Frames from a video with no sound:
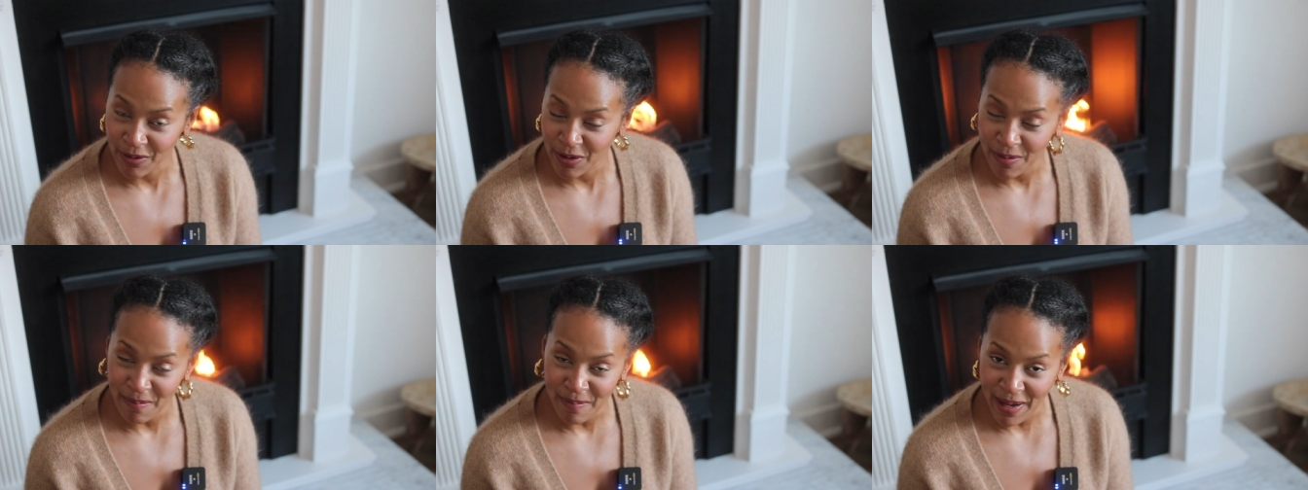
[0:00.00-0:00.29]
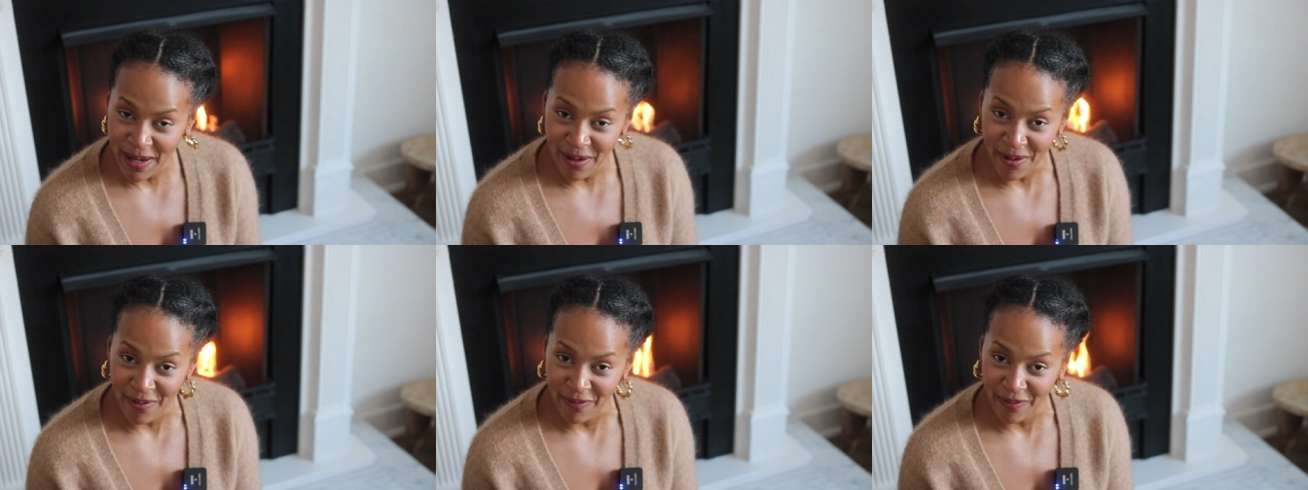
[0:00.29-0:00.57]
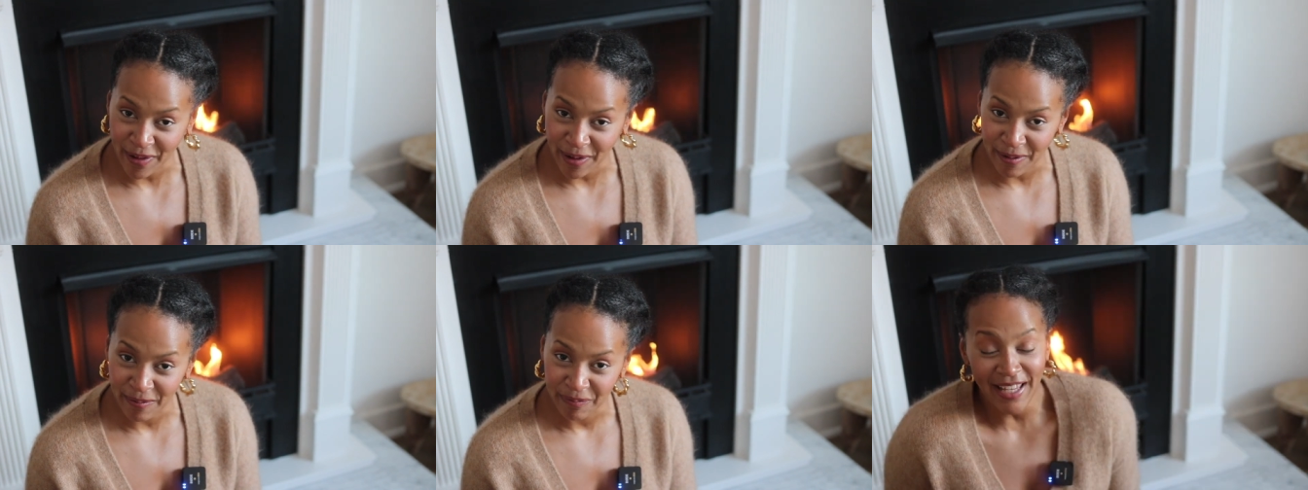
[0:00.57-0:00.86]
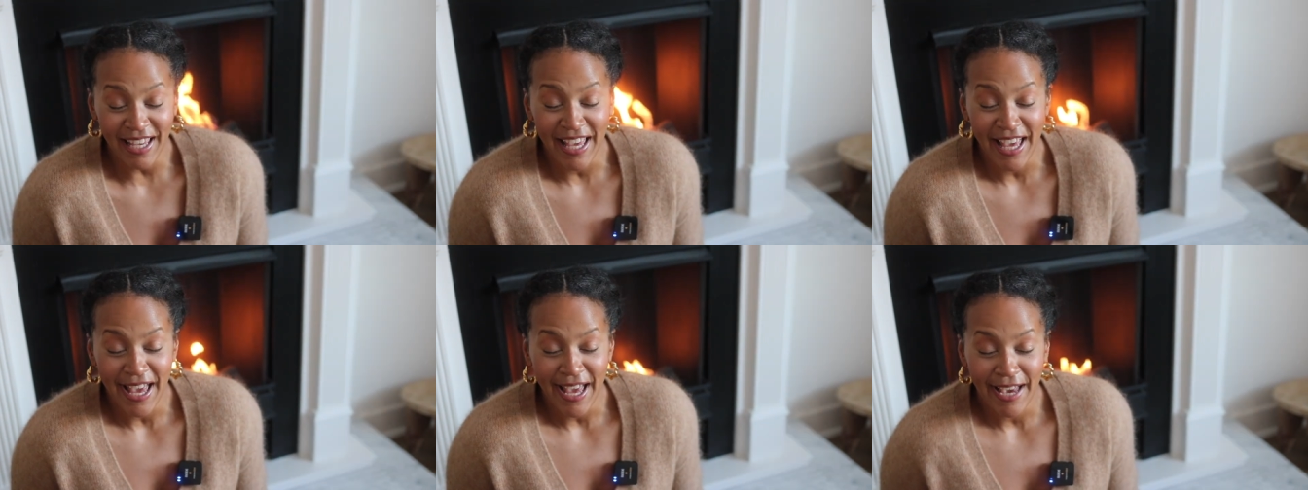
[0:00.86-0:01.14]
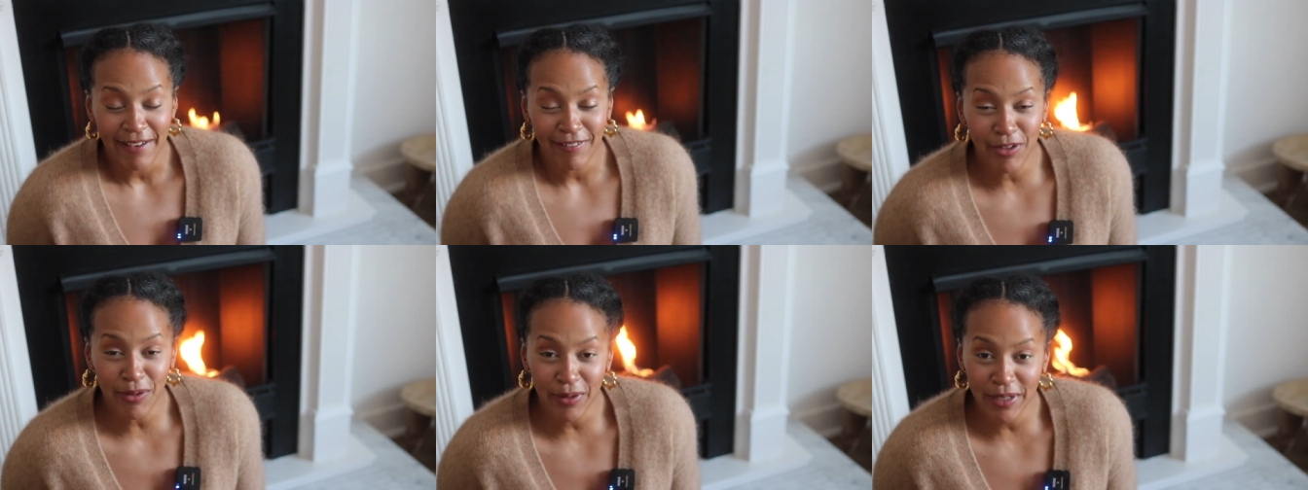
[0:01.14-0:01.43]
room makeover.
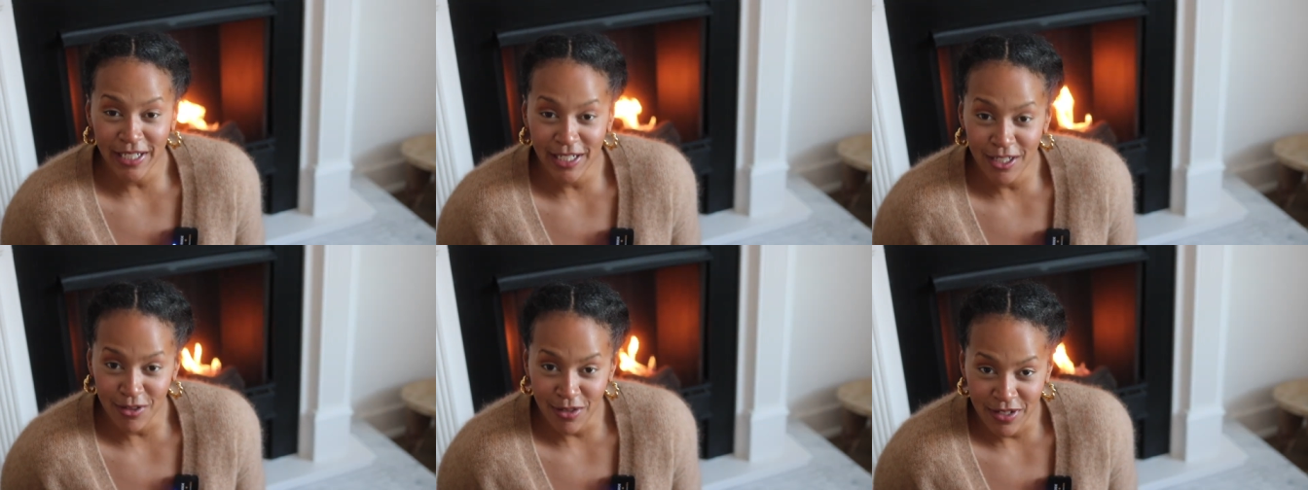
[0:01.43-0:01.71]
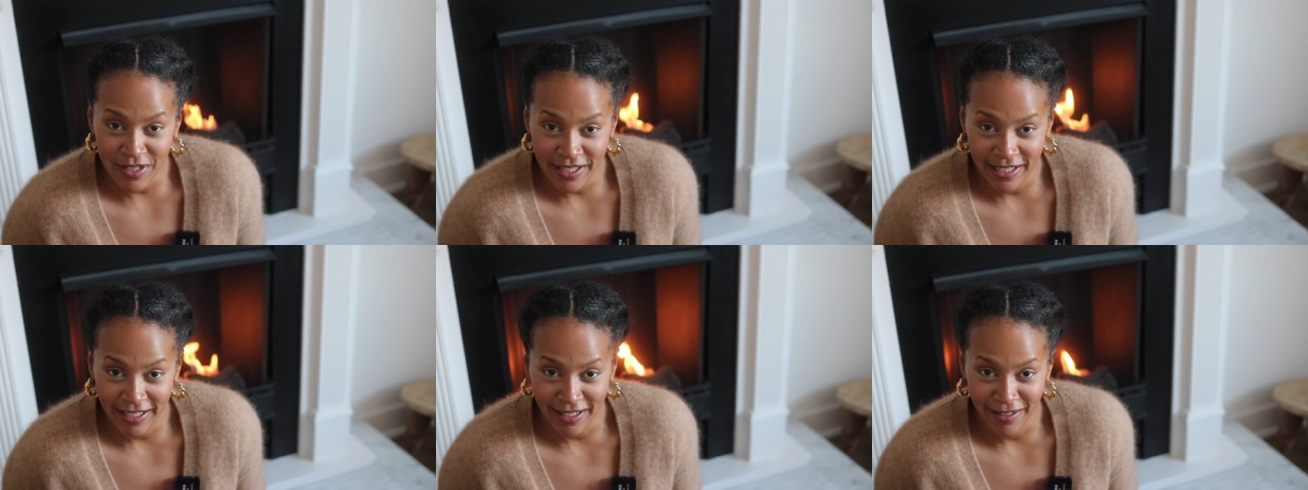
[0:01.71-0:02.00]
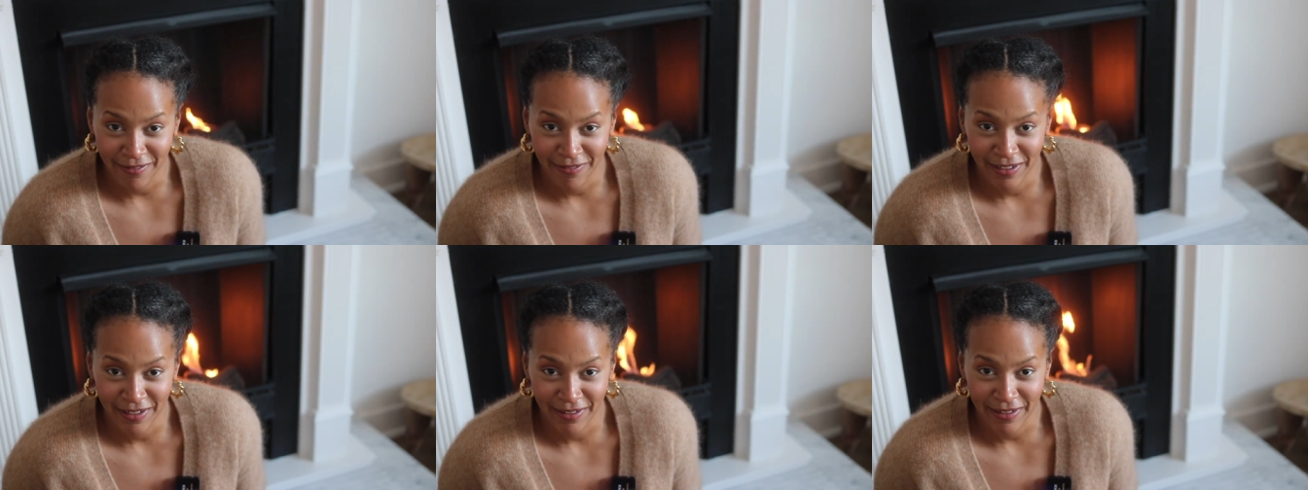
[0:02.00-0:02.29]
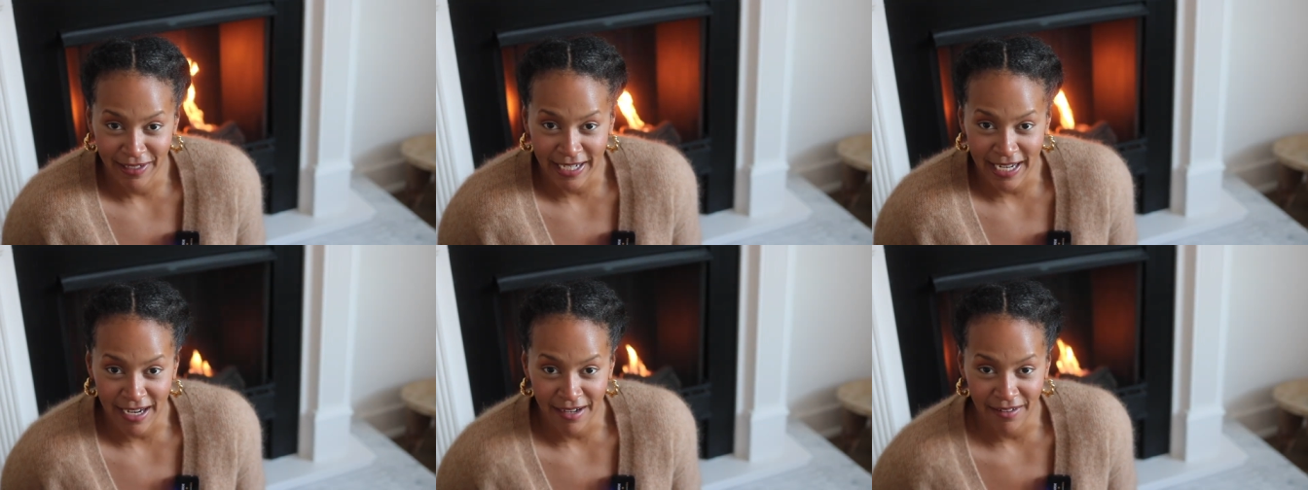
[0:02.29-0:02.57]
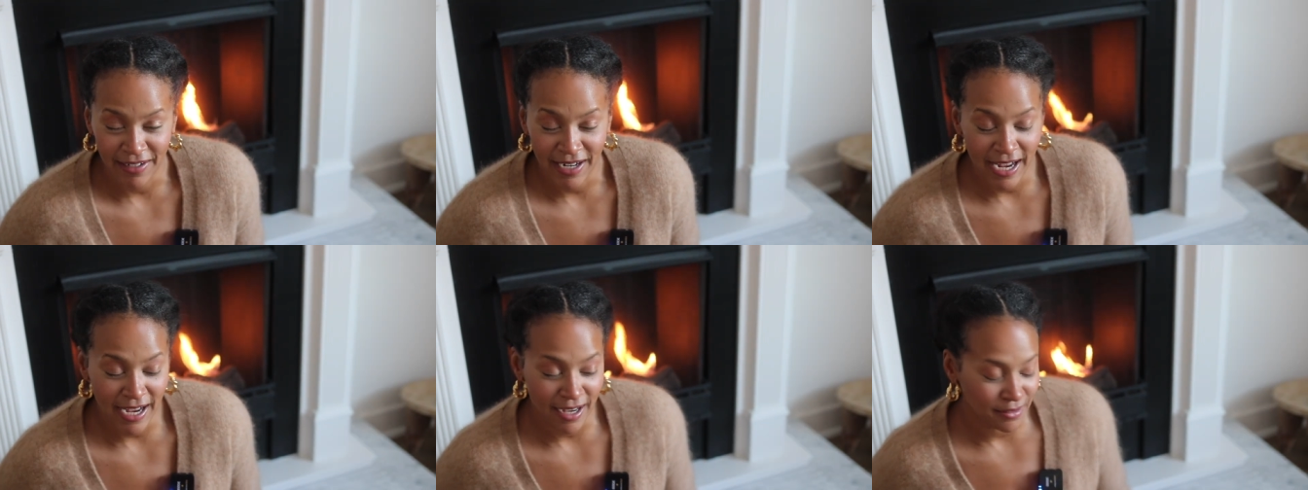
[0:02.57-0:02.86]
If you're interested in figuring
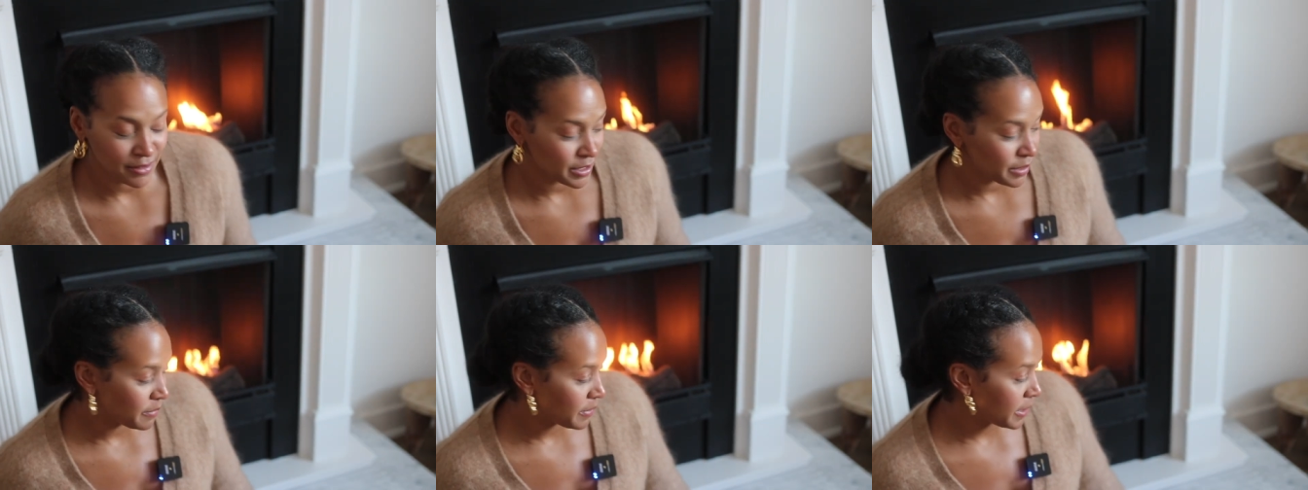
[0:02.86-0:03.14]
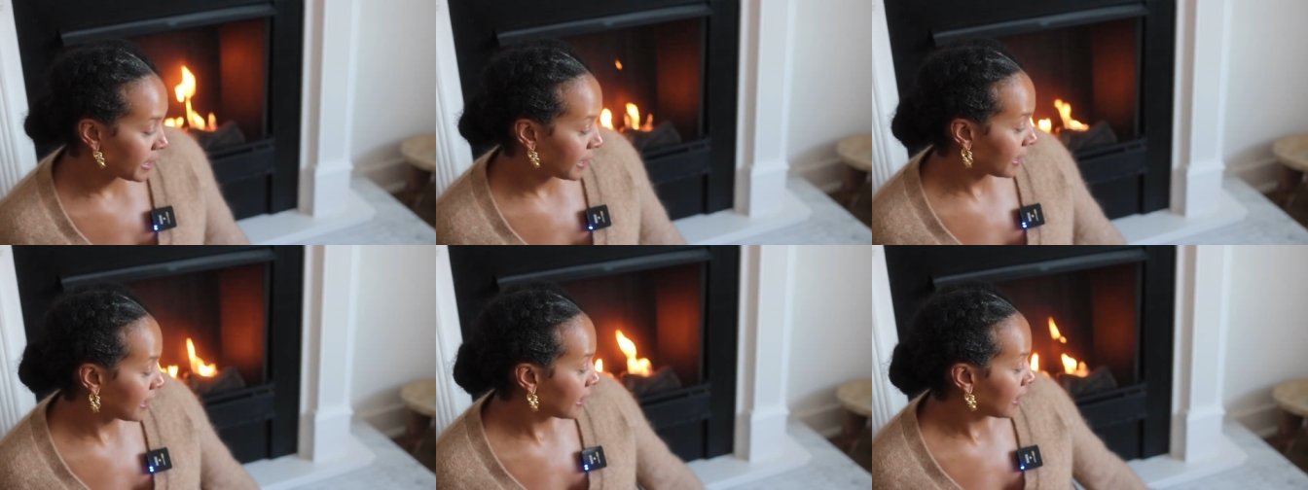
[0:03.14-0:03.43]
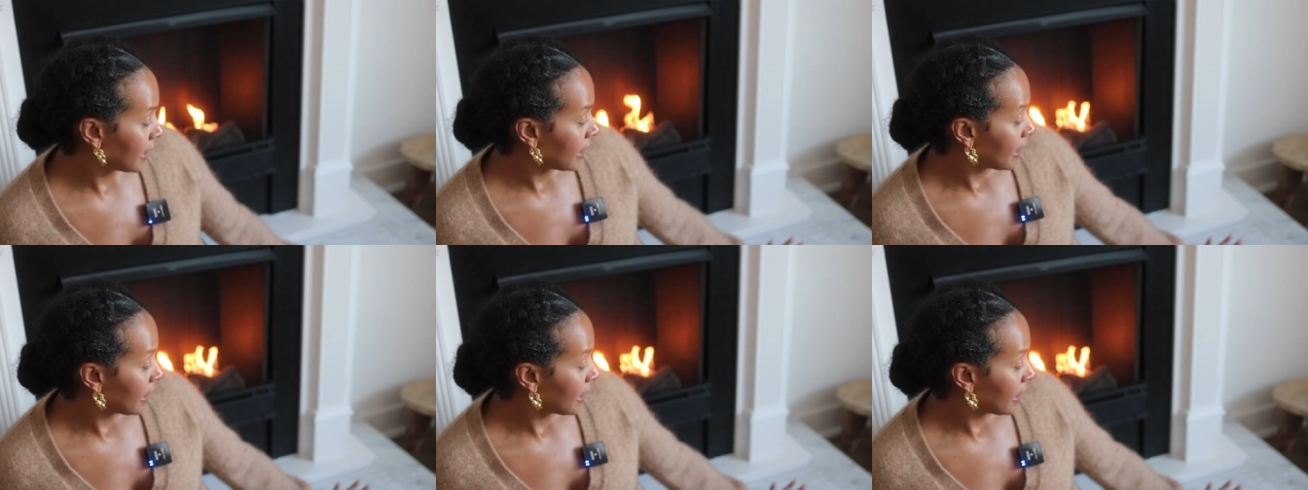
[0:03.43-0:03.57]
out how to make